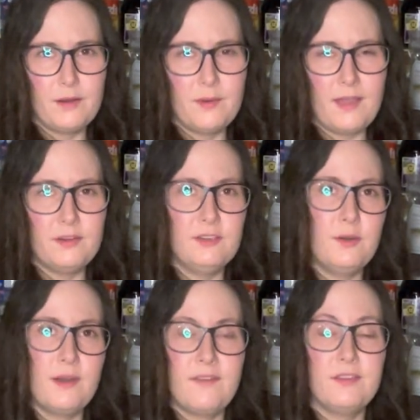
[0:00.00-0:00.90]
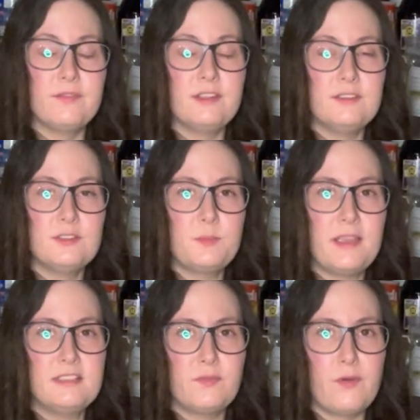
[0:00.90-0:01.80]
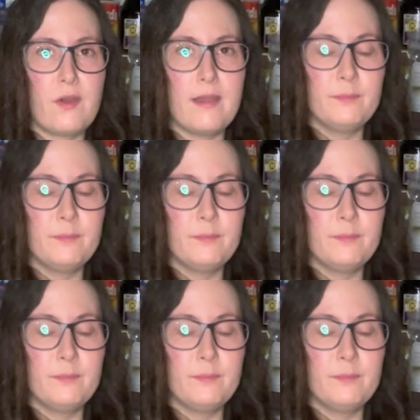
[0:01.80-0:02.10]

around and you don't have the freezer space for it.